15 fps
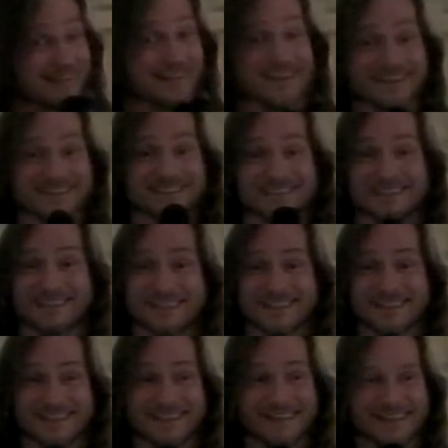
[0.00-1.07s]
things.
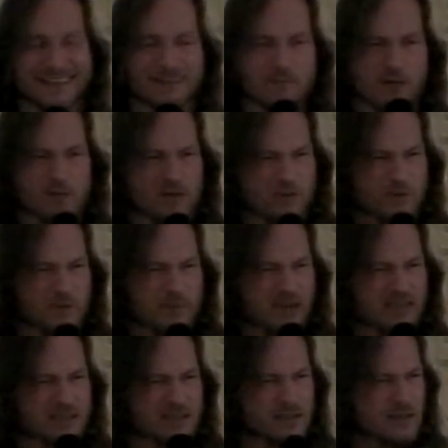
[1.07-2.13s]
Maybe it would be
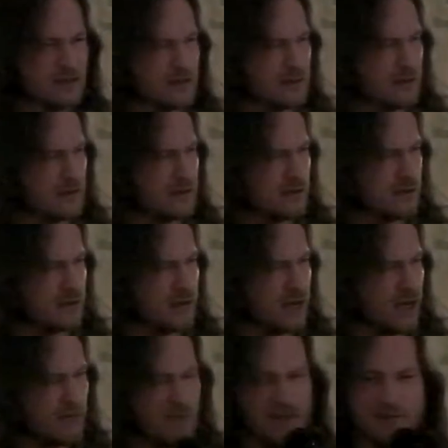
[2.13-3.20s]
better.
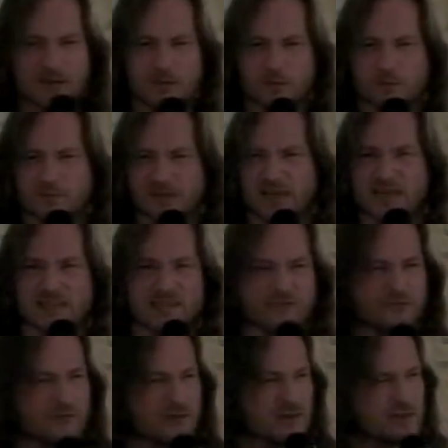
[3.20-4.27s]
Maybe it wouldn't be any
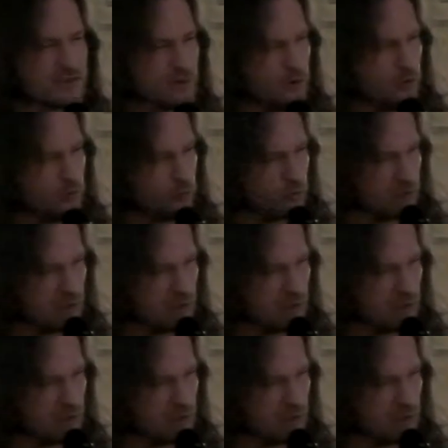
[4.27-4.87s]
different at all.